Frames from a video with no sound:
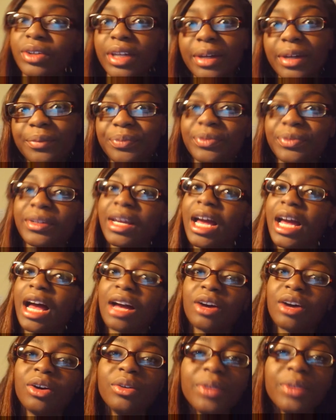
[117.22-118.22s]
yeah, I
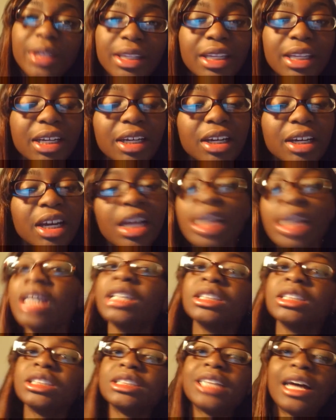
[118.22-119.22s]
go in there.
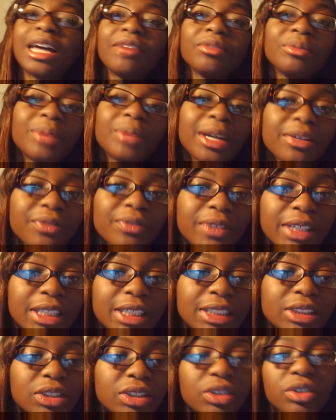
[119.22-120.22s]
She's having
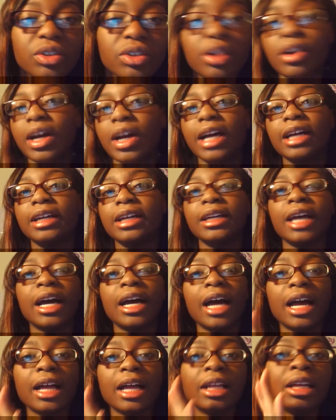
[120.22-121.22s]
breakfast. So, I
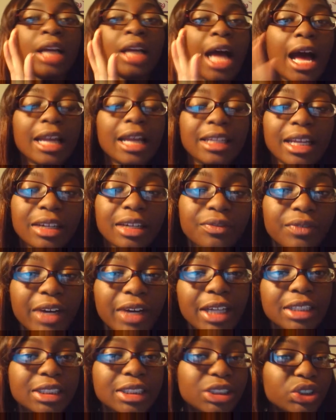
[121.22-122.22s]

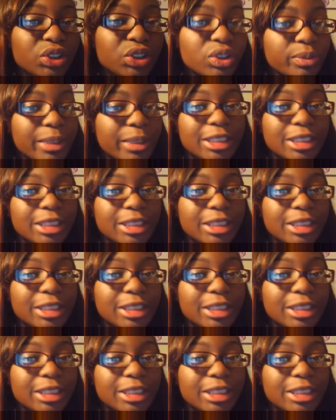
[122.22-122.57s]
identified and introduced